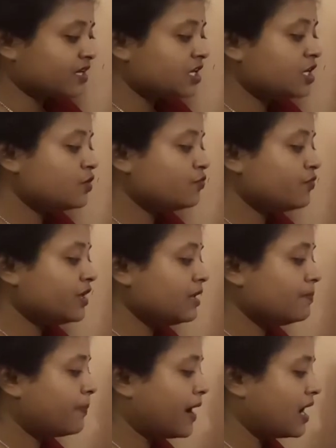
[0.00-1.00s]
He will
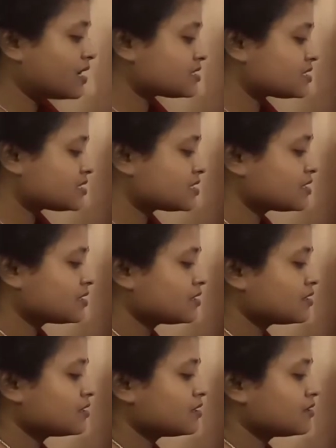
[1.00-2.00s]
pass.
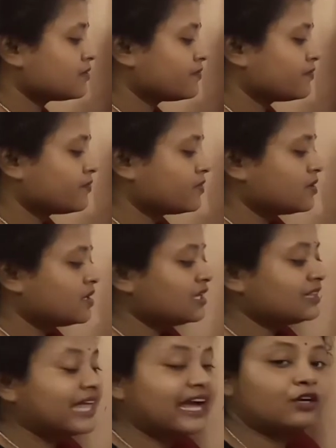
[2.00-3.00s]

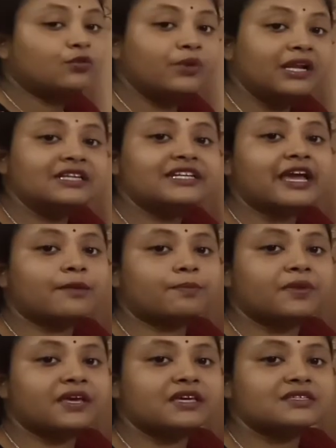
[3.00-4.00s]
That will take
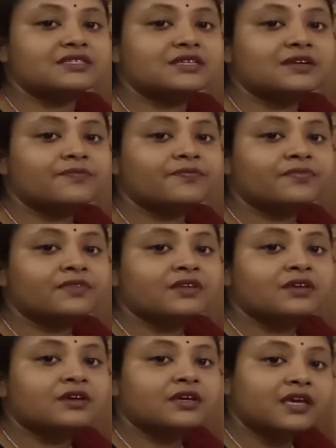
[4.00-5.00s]
place
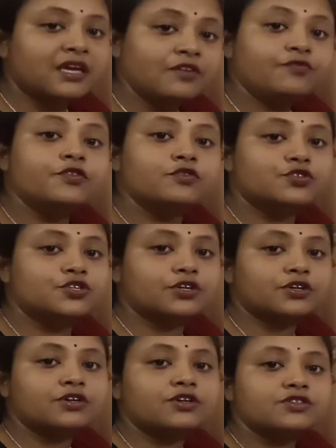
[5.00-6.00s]
in future.